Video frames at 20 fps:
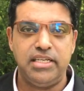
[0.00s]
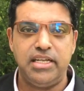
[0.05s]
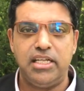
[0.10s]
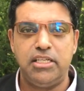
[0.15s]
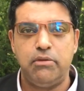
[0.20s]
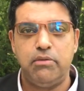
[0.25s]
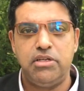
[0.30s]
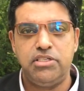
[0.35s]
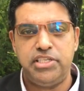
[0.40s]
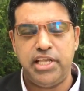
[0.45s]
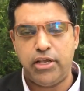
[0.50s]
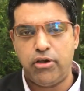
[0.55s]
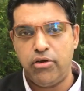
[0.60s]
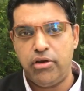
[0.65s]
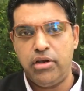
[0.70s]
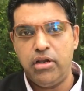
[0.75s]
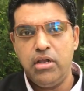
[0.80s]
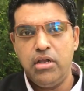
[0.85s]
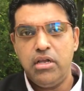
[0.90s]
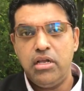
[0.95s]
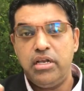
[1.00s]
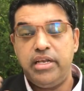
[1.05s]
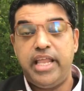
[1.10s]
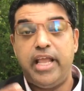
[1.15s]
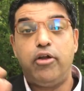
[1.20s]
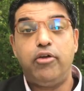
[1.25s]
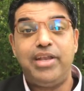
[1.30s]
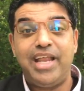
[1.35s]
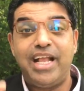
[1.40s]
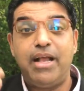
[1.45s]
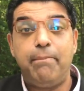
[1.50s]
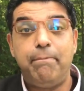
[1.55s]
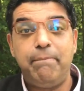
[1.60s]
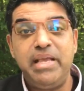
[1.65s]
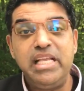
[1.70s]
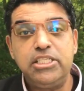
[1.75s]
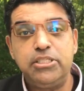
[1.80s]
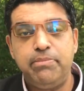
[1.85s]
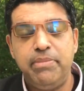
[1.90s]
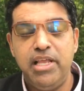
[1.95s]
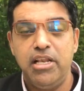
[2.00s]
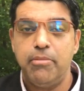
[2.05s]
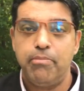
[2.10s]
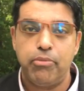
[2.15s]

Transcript: In other words, they could, they could take a piecemeal